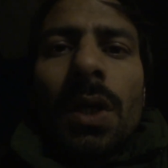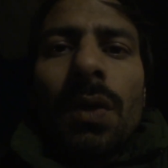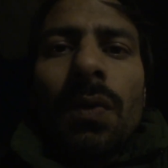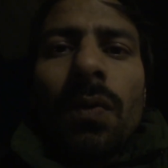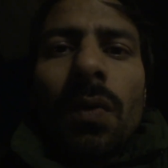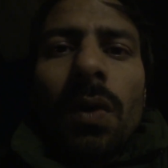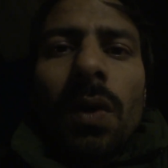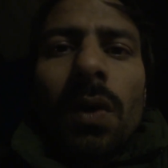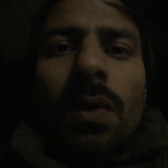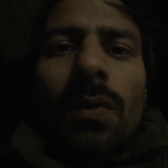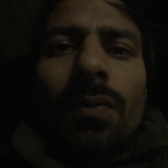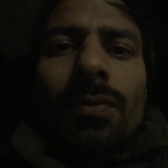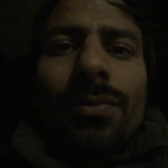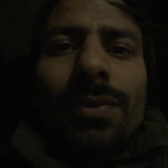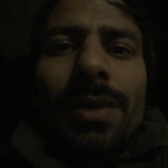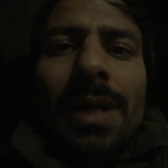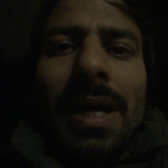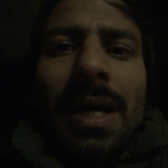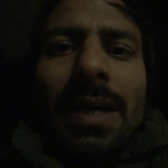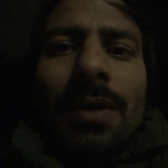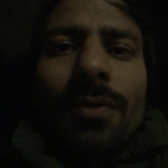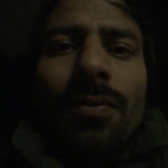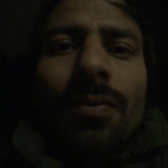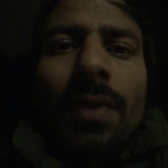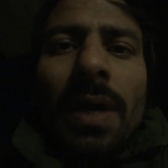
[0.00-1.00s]
evolve
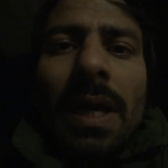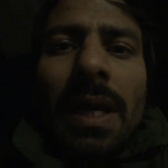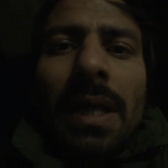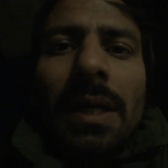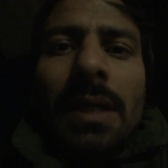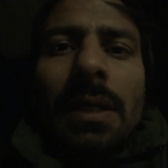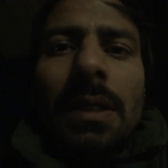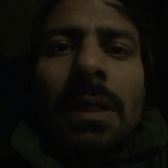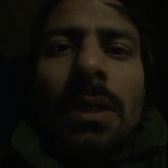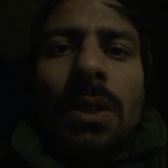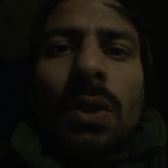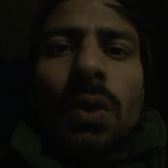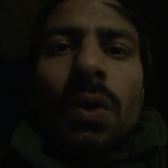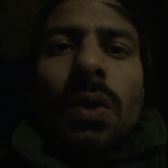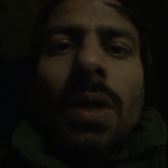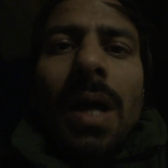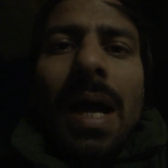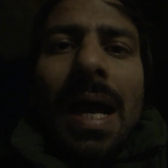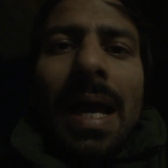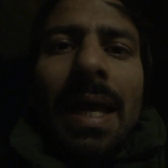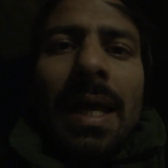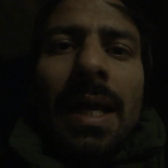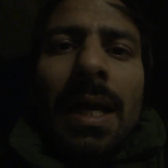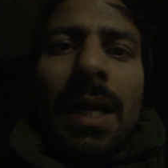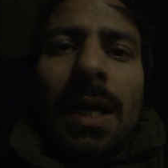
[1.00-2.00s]
that vein to the
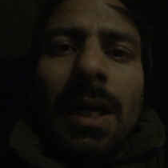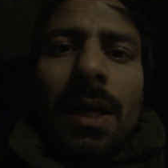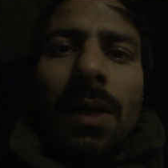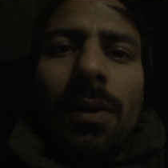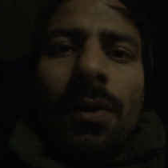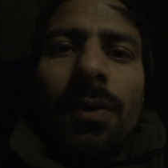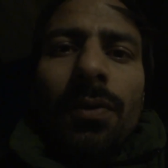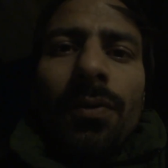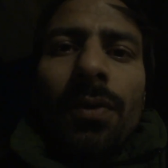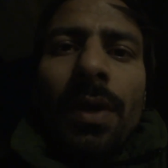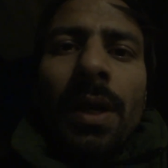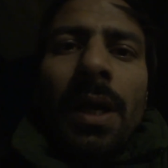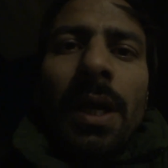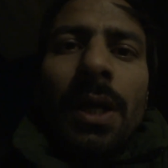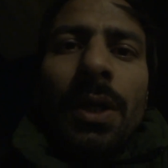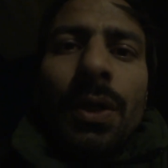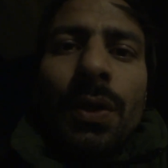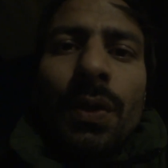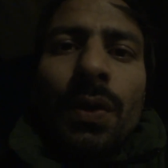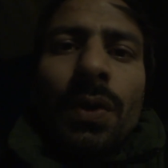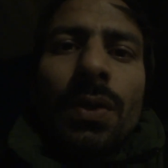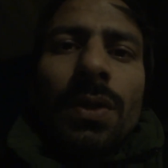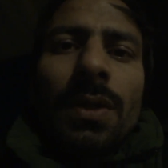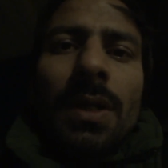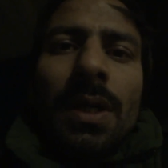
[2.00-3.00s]
higher level we can
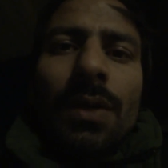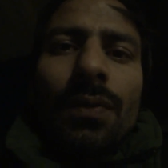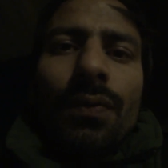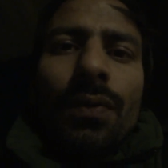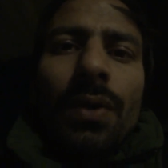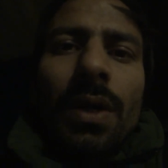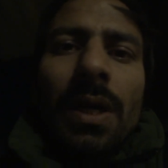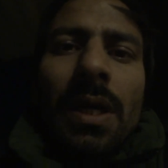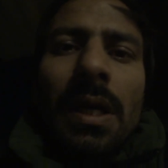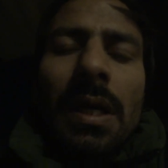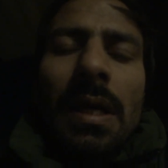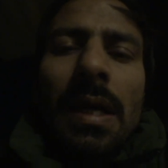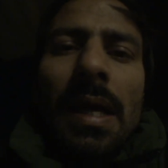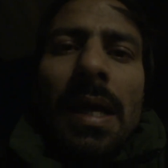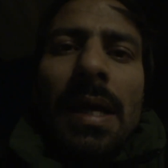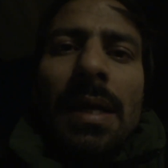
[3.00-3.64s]
use that vein